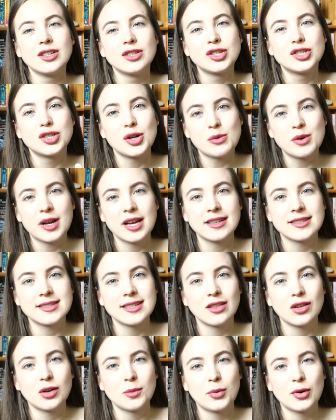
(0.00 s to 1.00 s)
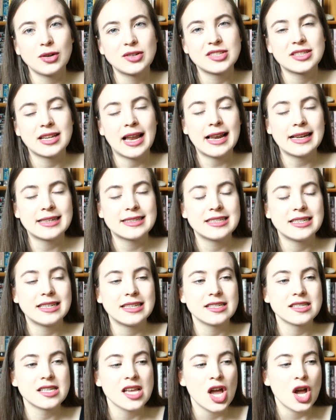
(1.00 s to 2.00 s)
showcasing their
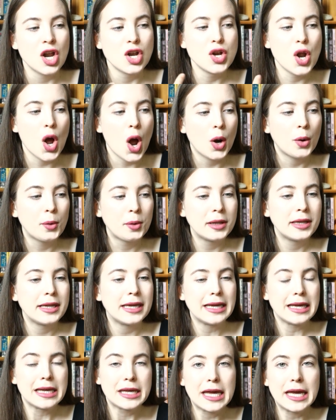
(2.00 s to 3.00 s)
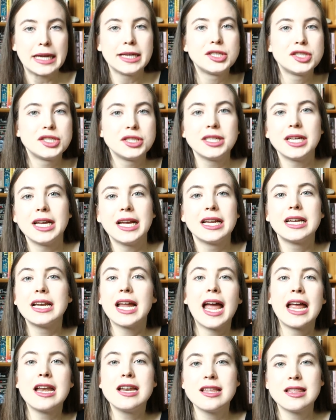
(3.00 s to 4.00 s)
personalities, not really engaging
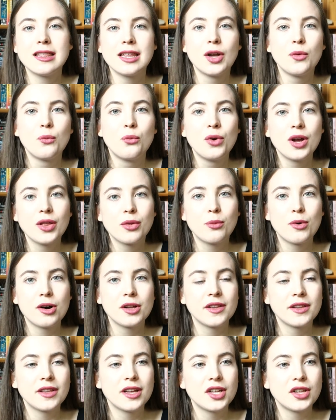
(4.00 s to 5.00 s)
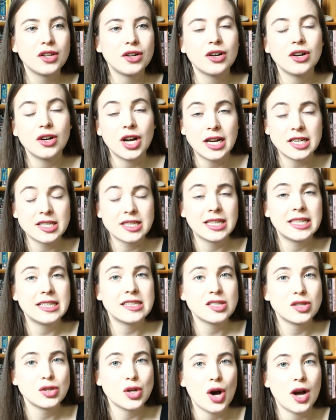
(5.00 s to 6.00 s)
in anything with one another, at
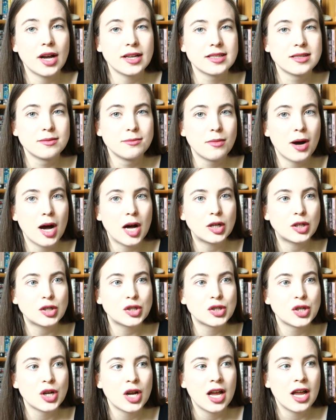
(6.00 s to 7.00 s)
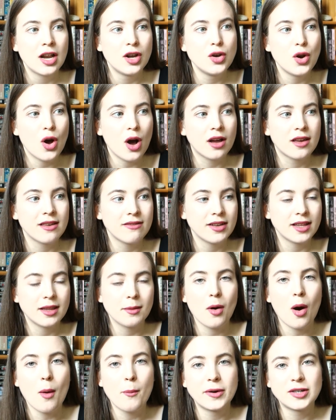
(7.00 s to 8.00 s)
least not as much, not giving
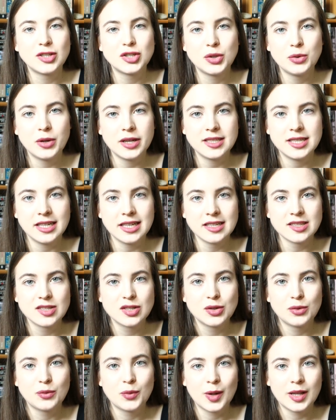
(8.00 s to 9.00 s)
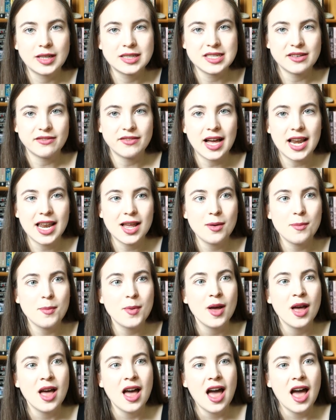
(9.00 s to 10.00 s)
them opportunities to really develop.